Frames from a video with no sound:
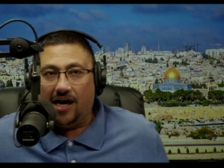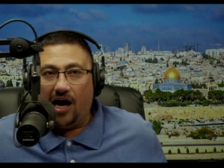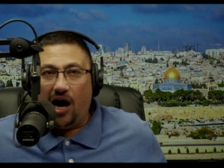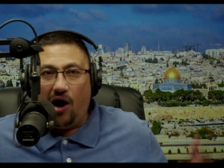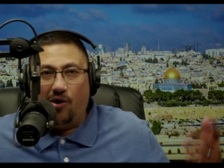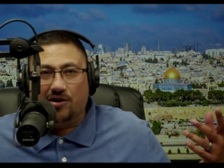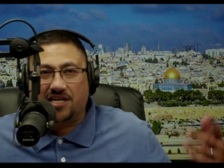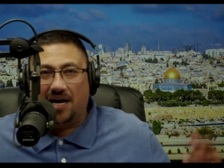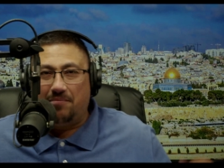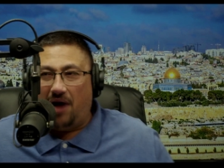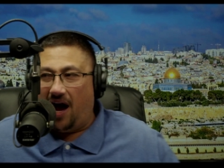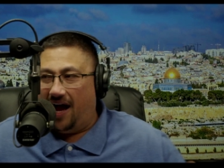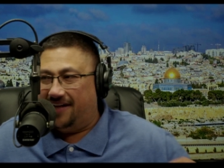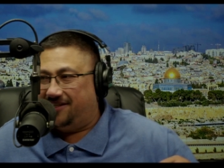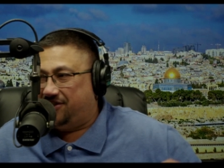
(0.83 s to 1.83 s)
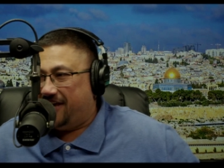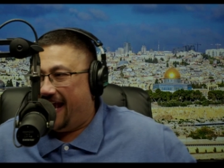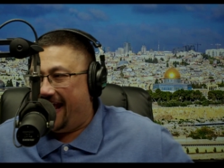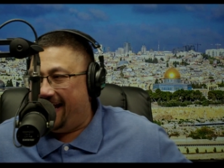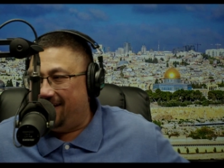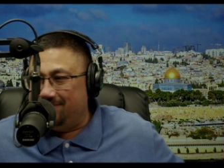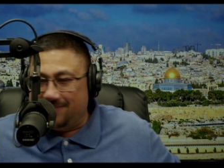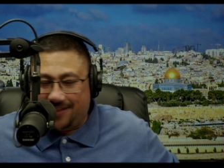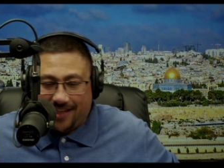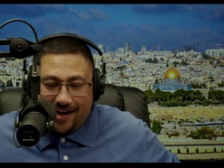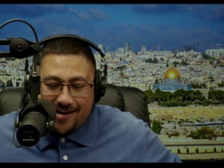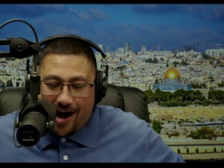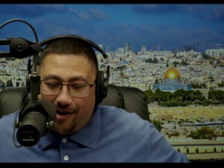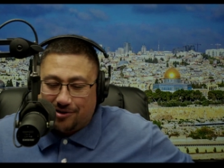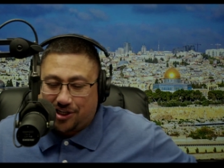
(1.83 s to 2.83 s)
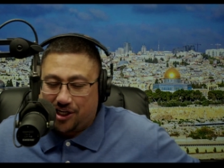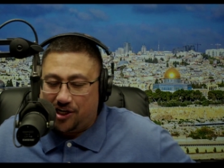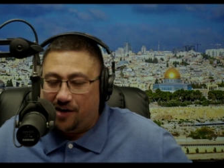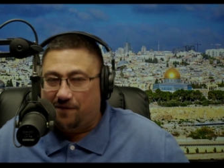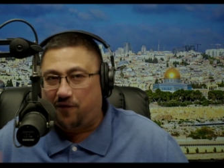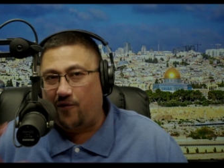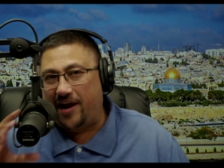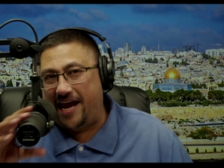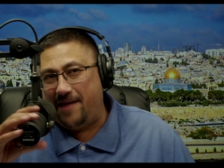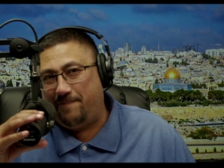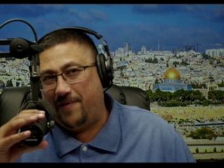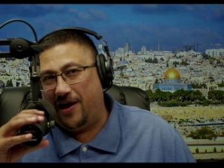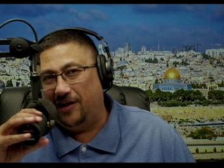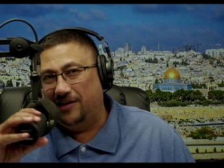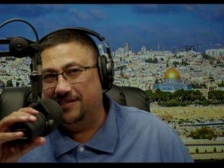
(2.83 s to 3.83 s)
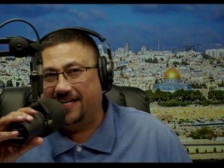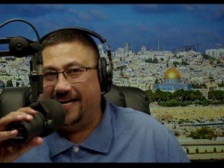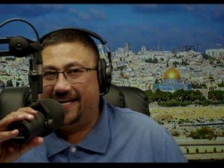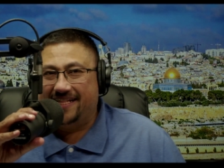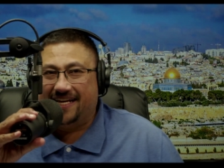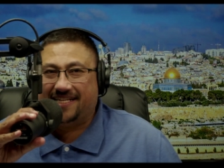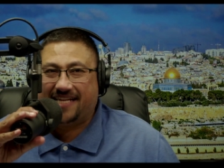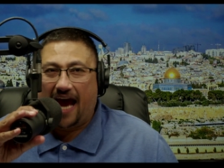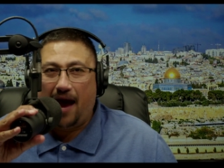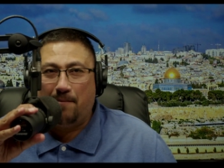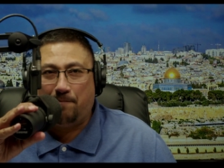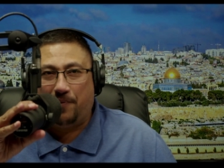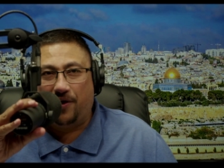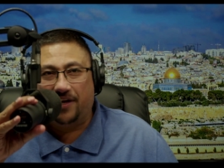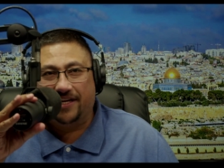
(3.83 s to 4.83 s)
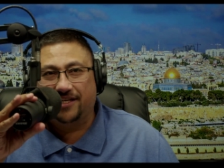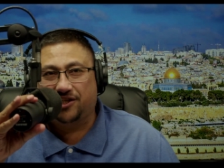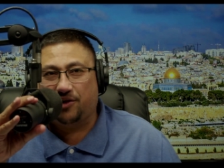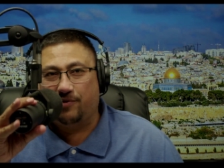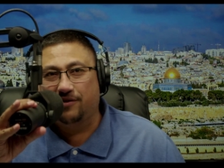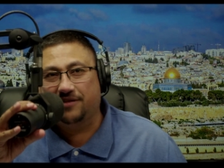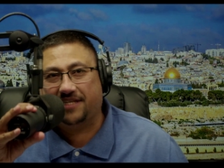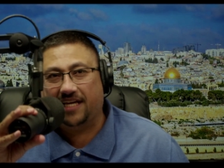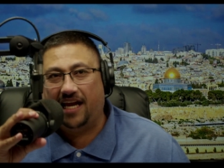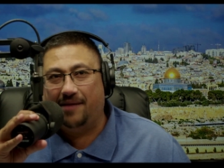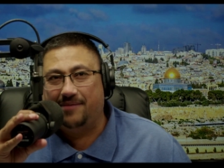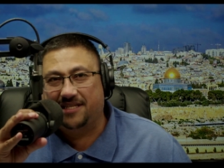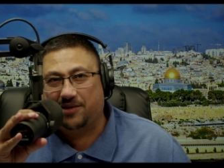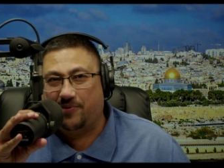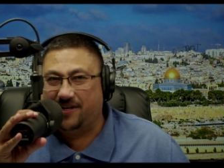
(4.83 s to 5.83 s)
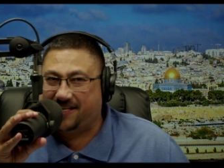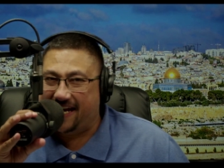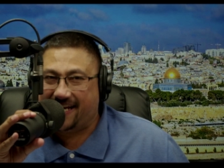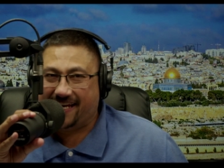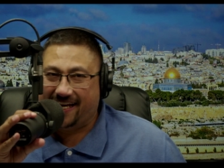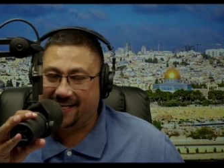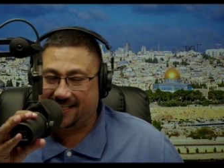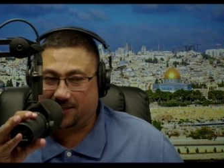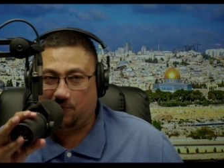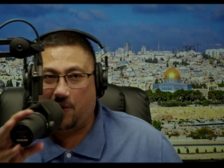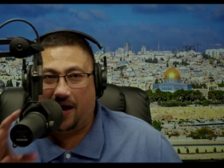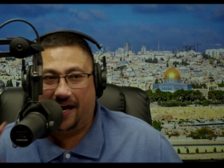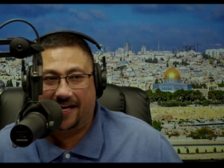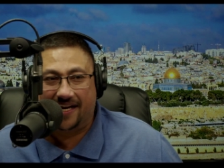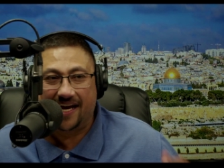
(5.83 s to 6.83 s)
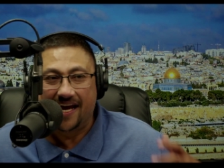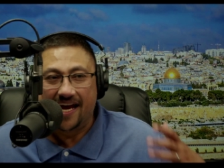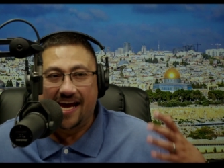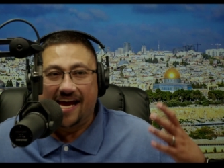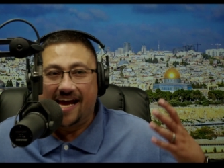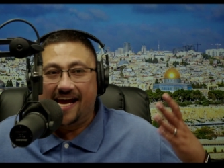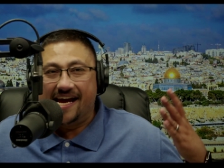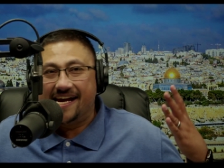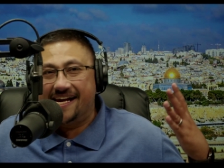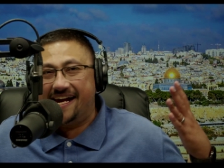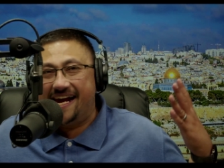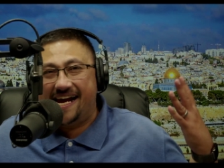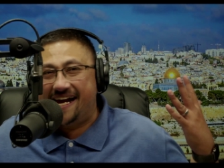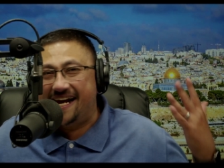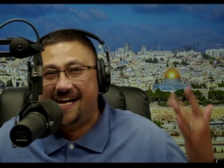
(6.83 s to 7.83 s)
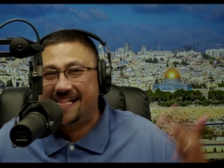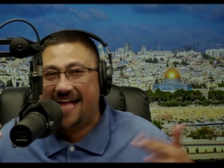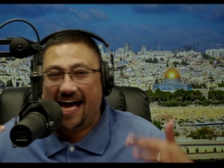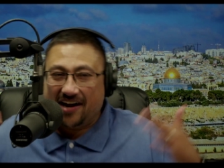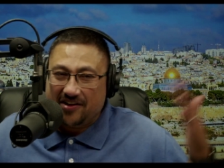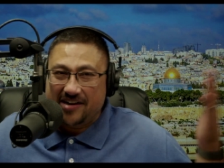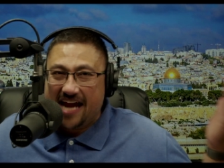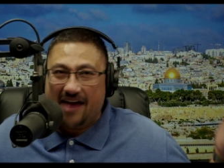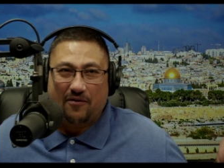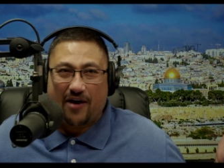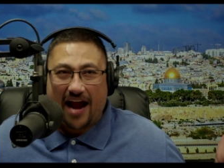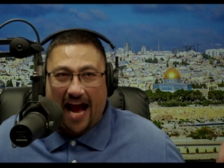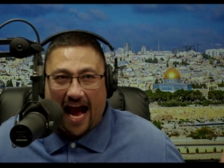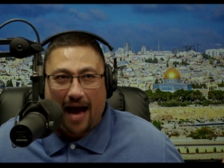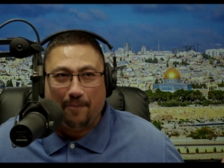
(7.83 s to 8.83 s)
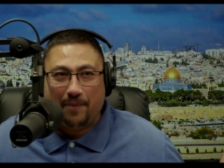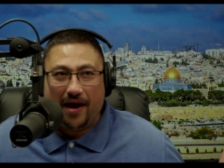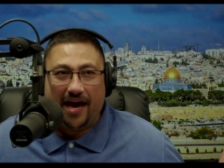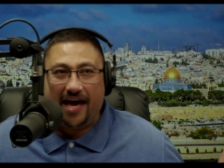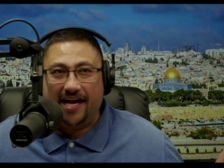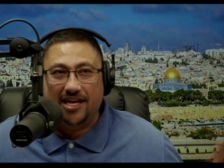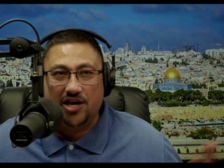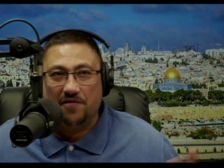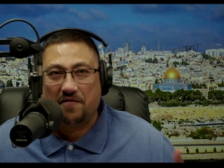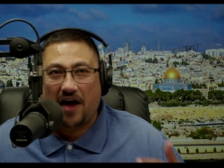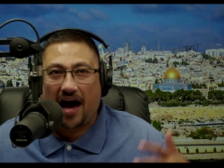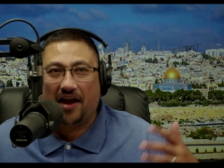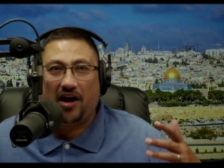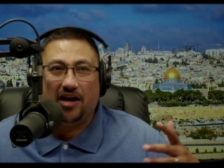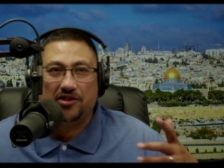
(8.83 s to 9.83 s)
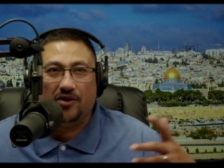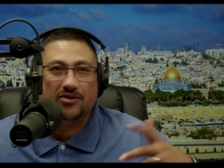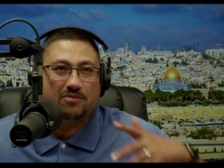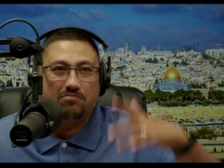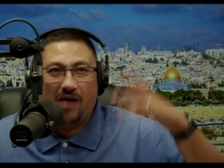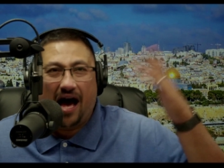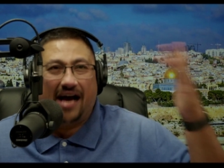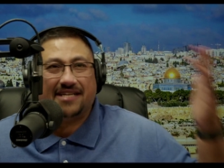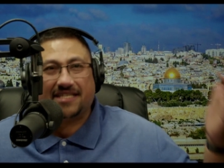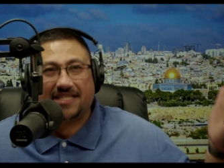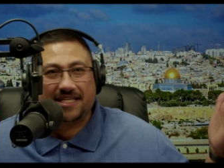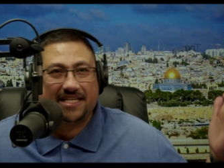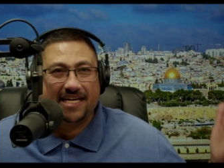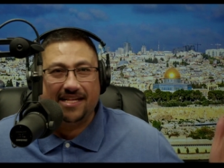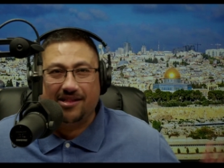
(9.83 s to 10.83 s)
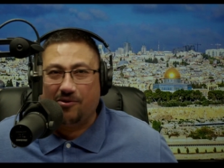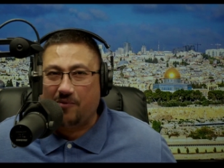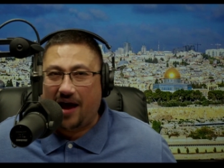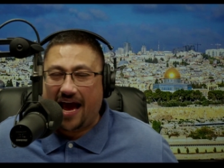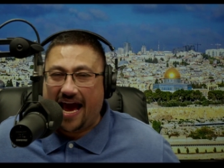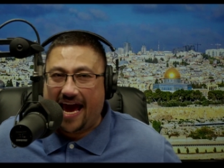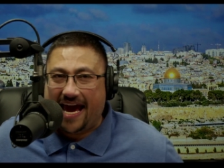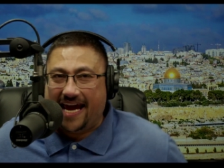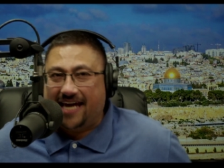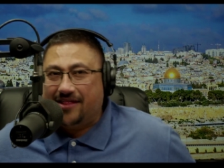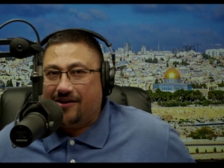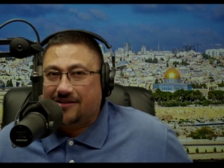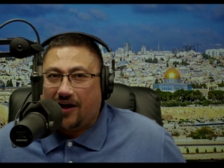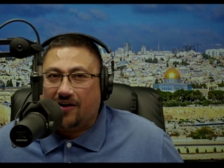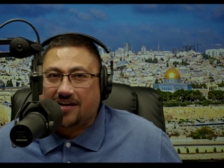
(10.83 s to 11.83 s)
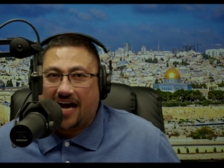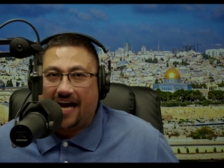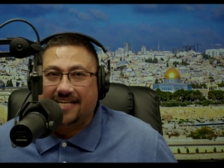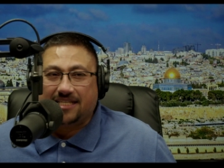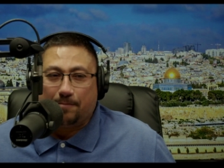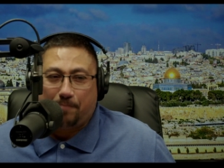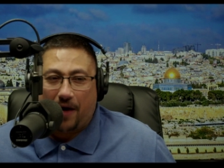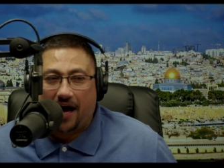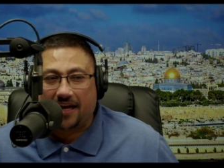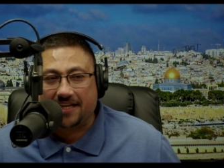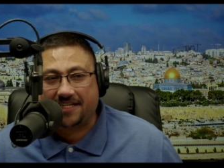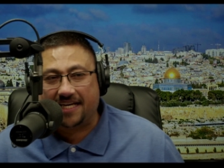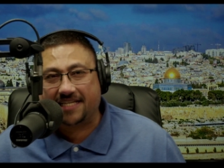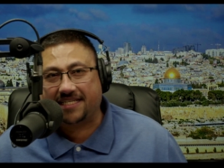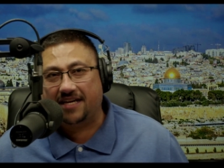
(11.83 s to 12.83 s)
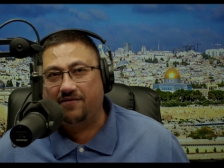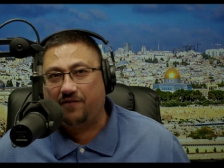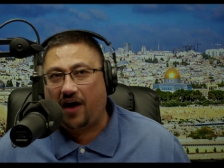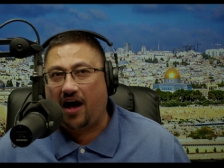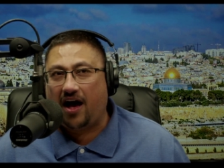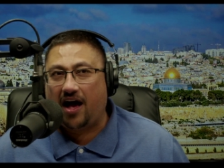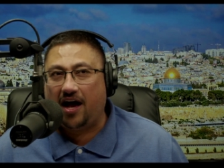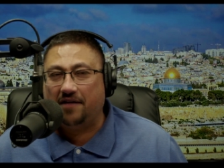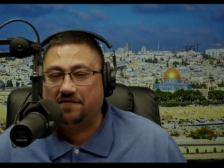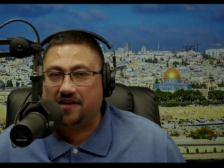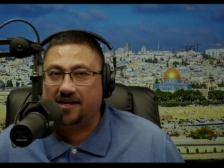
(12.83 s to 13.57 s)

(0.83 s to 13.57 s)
Oh, come on, James. The notion of rebuilding the temple in Jerusalem is a ridiculous one. Yeah, that'll never happen. You've got all those mosques in the way, and there's all kinds of politics involved.